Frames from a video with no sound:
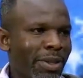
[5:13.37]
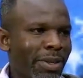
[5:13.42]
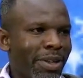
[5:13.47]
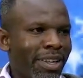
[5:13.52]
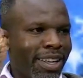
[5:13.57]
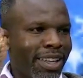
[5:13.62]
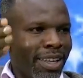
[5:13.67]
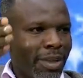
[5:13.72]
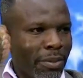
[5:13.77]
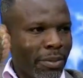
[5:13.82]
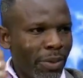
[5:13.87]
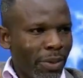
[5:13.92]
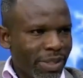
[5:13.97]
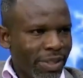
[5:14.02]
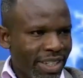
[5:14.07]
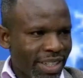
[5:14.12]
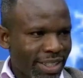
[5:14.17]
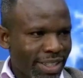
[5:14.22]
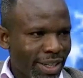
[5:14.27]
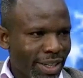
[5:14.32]

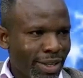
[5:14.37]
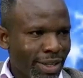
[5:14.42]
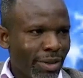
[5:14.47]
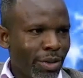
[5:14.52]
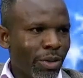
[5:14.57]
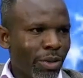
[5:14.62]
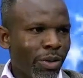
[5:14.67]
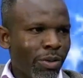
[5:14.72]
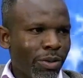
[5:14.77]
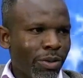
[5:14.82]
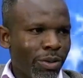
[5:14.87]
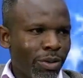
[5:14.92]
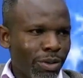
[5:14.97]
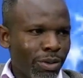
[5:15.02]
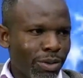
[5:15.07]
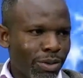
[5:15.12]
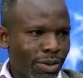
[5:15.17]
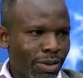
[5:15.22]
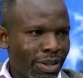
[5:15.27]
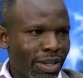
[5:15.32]
Importation of
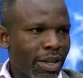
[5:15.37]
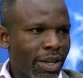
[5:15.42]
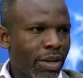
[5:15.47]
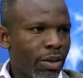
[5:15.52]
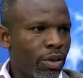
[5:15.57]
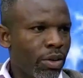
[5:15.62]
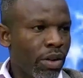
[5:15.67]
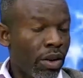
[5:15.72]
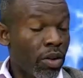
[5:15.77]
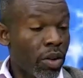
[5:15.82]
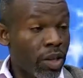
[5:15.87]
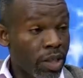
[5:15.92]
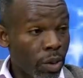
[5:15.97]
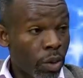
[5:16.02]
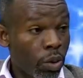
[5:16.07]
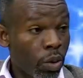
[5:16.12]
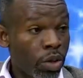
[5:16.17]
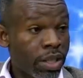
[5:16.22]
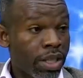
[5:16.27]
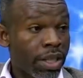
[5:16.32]
goods. You are
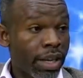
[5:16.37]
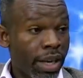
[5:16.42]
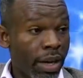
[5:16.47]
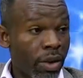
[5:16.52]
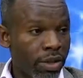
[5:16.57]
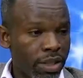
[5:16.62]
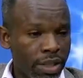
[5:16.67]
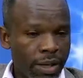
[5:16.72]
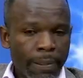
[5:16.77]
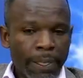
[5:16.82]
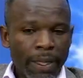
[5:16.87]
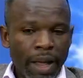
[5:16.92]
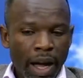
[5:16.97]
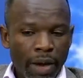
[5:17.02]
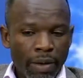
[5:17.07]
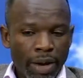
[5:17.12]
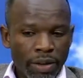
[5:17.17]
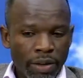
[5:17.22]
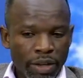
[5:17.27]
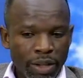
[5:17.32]
causing chaos. How
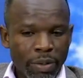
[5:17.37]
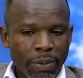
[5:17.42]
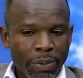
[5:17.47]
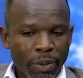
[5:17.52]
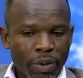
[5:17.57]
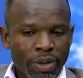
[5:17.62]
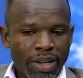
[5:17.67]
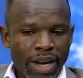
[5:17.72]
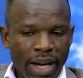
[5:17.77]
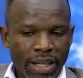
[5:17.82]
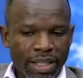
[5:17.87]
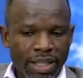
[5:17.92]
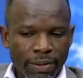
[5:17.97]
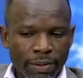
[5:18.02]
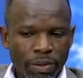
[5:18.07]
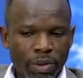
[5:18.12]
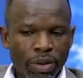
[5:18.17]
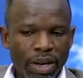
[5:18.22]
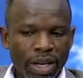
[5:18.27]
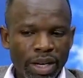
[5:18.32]
are you going to be productive
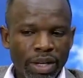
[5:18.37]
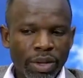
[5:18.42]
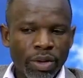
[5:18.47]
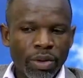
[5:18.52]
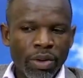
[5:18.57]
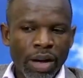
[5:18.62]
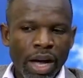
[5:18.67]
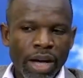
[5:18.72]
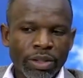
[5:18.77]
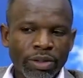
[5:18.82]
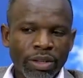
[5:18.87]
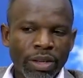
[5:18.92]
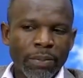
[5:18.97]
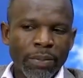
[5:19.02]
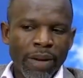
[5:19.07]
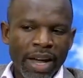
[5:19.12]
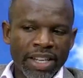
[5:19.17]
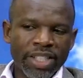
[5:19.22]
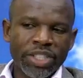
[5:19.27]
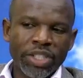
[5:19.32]
when you are actually
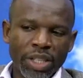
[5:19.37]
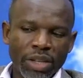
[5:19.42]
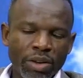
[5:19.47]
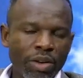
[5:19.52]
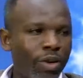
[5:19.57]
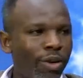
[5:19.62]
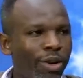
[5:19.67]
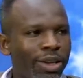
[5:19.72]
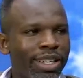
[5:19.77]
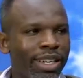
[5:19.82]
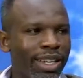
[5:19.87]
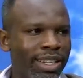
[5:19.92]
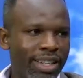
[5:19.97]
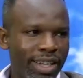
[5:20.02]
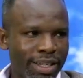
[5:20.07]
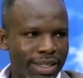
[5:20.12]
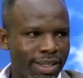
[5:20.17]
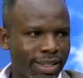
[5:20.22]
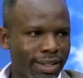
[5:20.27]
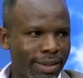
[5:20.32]
punishing your own
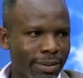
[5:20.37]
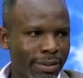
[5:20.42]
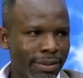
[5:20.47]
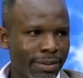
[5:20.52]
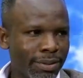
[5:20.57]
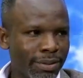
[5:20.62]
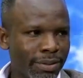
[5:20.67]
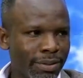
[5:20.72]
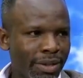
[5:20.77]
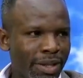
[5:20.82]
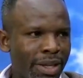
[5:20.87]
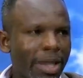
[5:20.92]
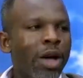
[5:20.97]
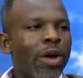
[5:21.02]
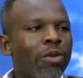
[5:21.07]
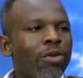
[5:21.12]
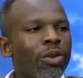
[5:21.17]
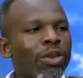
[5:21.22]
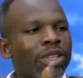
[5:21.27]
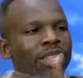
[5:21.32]
industry
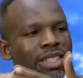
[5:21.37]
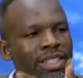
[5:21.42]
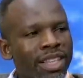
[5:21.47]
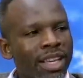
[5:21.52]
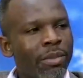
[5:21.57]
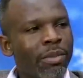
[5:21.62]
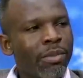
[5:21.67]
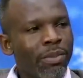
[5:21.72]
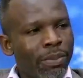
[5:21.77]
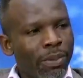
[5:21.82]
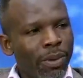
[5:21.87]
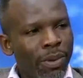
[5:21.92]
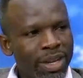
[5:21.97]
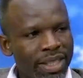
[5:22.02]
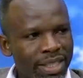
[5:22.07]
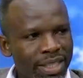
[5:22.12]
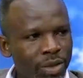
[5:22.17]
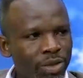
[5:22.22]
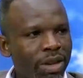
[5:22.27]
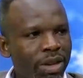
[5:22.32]
for the same
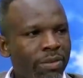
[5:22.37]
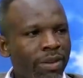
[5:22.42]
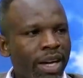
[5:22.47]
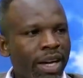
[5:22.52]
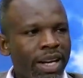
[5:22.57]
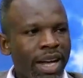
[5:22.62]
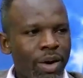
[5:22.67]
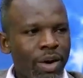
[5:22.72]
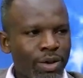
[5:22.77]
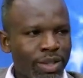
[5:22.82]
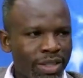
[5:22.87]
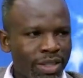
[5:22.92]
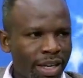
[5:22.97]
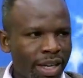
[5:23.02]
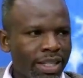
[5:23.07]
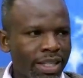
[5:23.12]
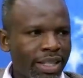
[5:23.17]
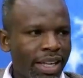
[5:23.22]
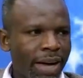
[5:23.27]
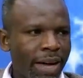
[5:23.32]
policies you have announced
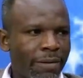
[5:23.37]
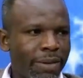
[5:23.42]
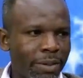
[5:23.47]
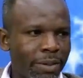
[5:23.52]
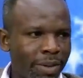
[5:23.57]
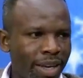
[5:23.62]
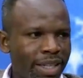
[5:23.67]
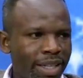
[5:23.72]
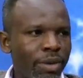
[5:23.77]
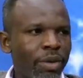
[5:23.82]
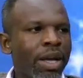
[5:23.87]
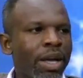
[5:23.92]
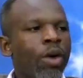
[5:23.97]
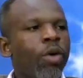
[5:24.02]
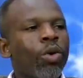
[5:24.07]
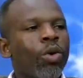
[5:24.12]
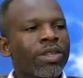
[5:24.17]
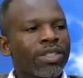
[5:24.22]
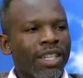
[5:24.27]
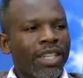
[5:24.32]
as government
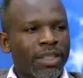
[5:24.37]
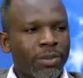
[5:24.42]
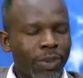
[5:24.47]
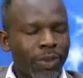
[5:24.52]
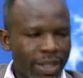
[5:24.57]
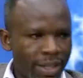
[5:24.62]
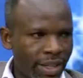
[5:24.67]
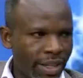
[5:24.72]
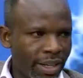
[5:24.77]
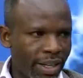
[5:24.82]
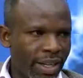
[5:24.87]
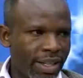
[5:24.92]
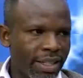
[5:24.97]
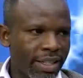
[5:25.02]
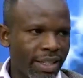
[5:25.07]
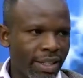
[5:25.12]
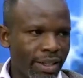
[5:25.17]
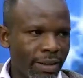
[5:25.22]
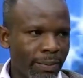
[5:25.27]
on suspending lending?